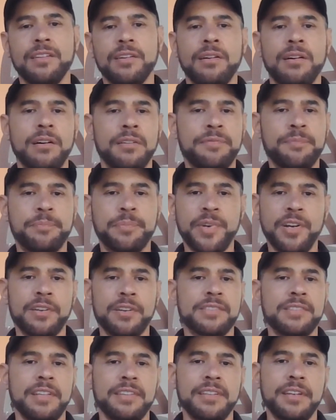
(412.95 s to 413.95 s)
of
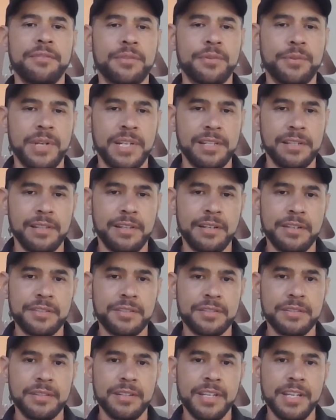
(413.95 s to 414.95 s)
products that they've already
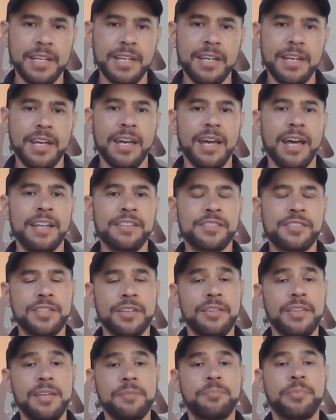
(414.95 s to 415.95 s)
launched, and
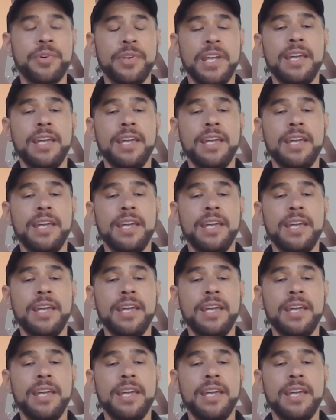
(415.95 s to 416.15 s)
so they